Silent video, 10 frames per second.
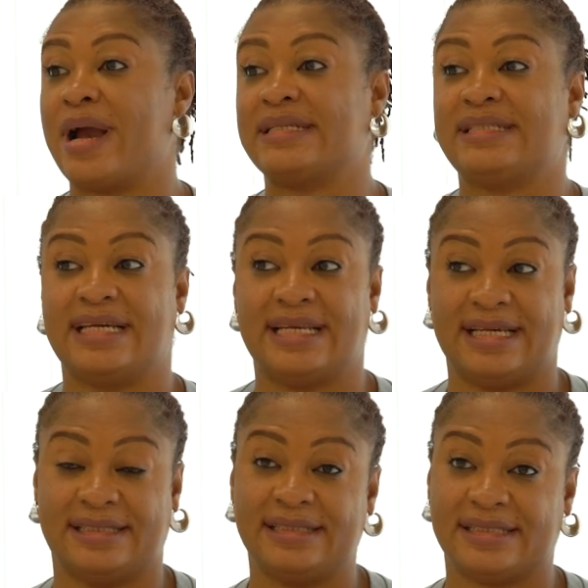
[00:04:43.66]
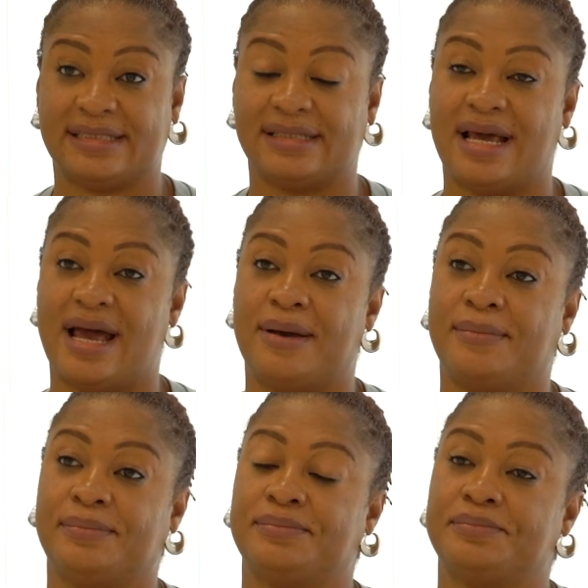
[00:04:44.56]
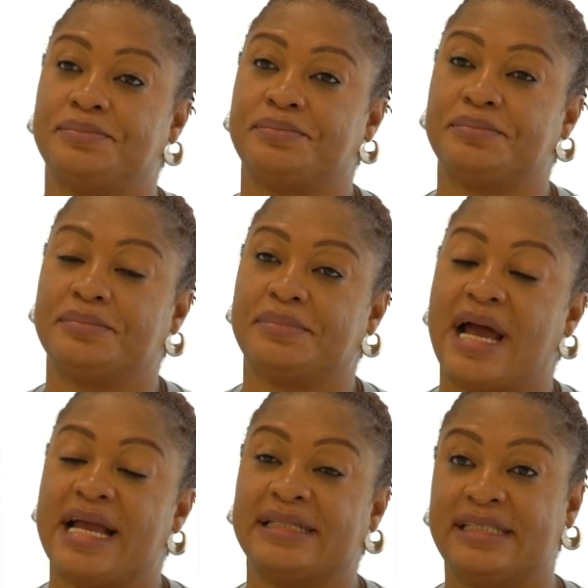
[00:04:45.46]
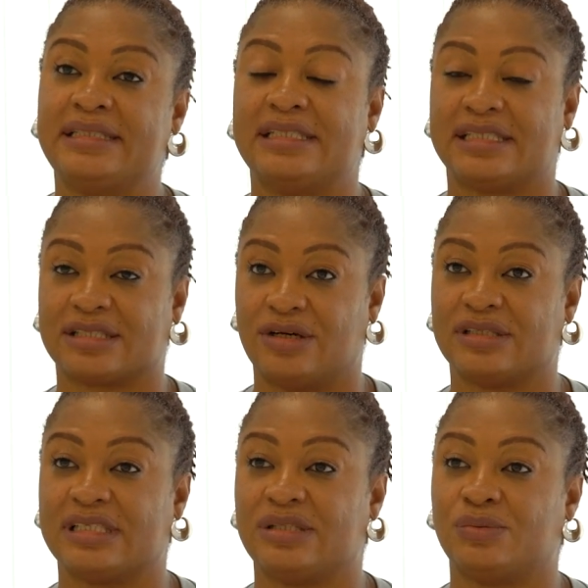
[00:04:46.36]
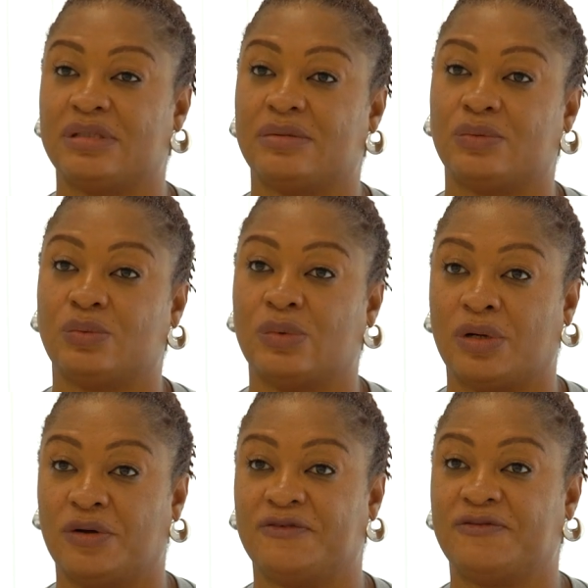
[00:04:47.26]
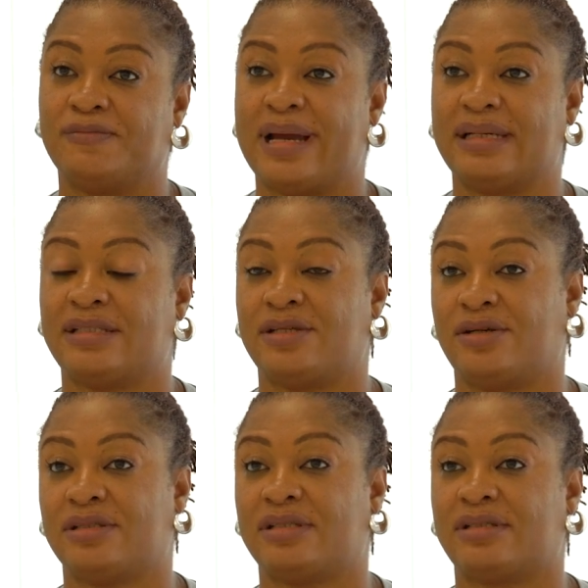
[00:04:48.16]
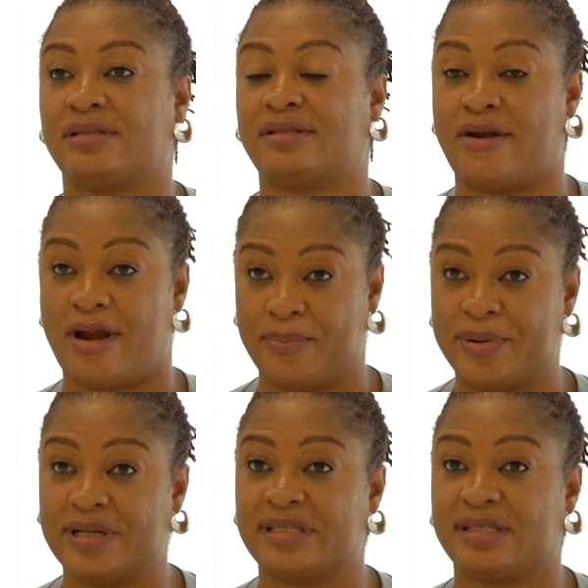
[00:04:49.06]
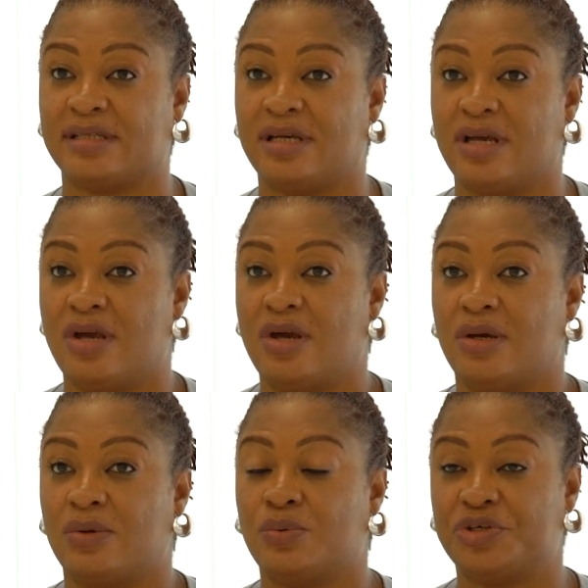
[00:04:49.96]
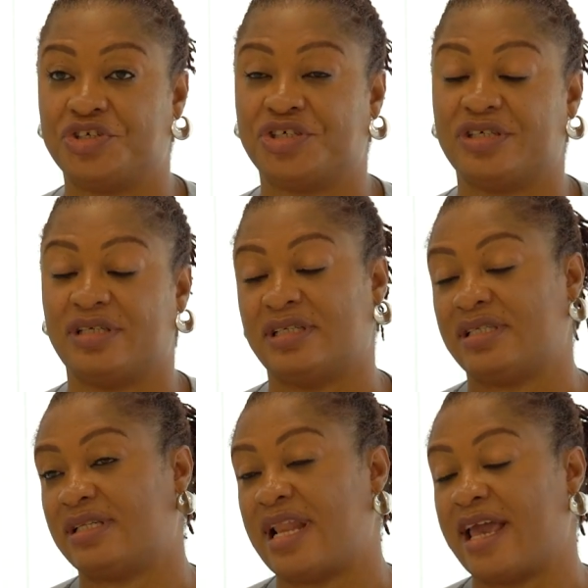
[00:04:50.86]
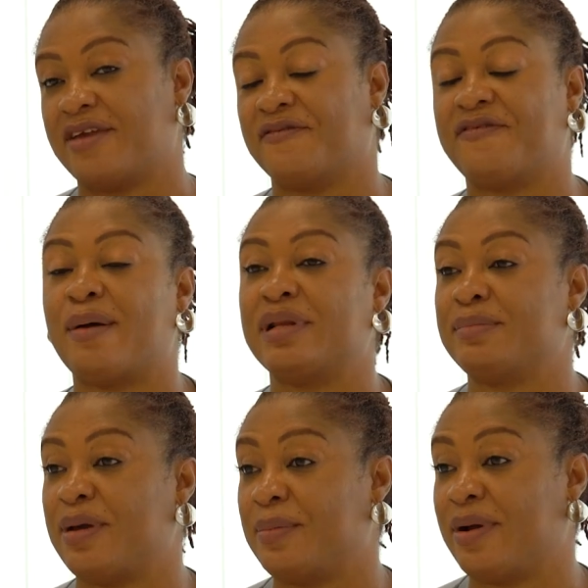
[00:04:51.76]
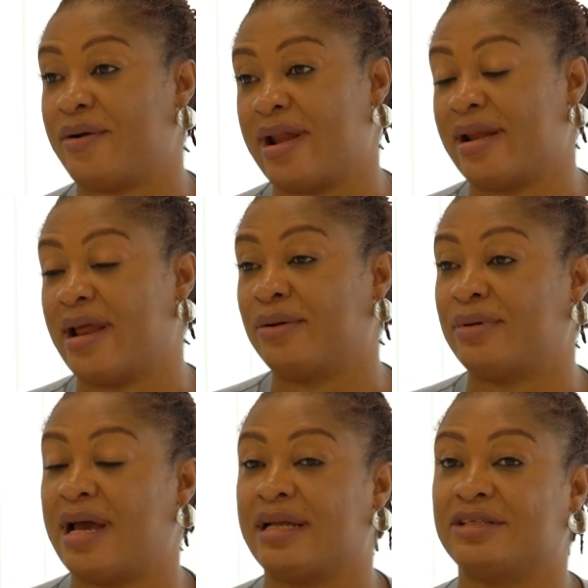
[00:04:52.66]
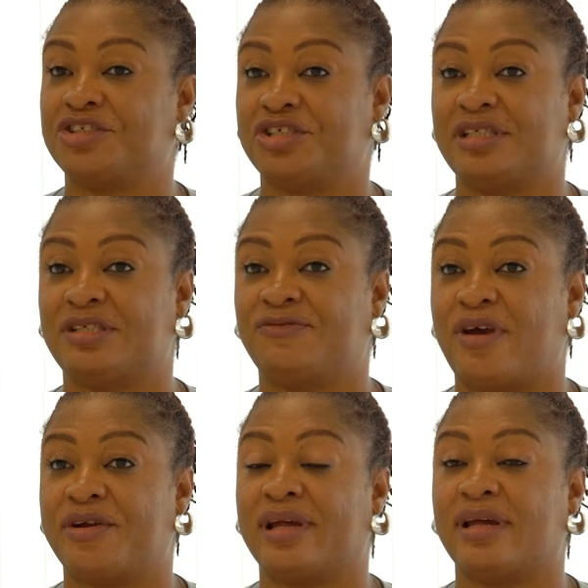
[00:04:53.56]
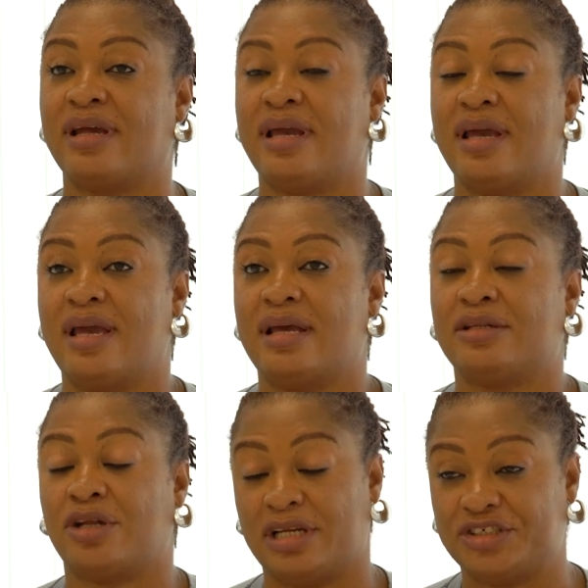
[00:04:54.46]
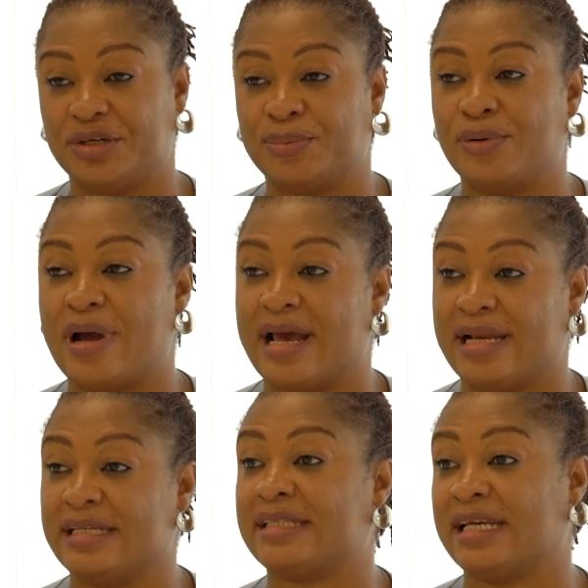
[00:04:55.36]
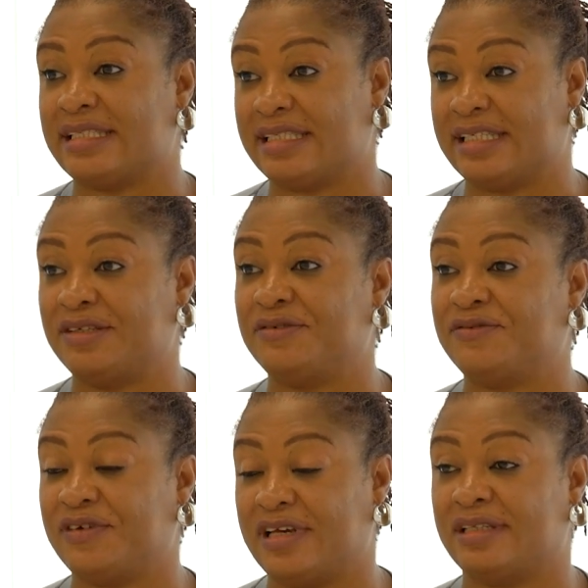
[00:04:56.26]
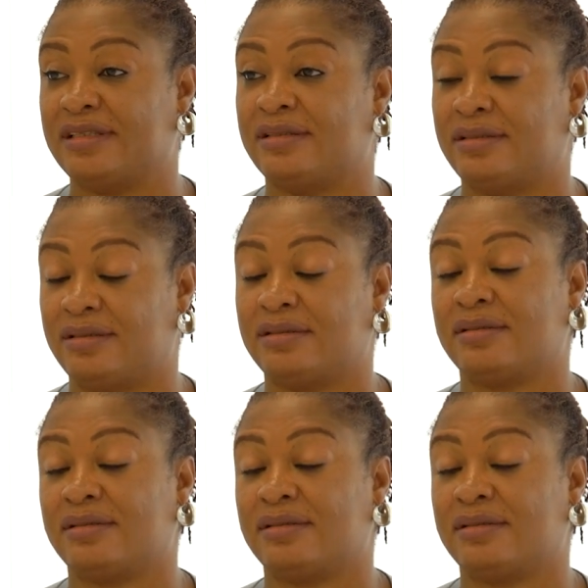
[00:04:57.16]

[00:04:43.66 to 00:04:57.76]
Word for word: I didn't. Um, I did discuss it with one of my son's therapists, which is like a family member right now, and she's very knowledgeable and extensive in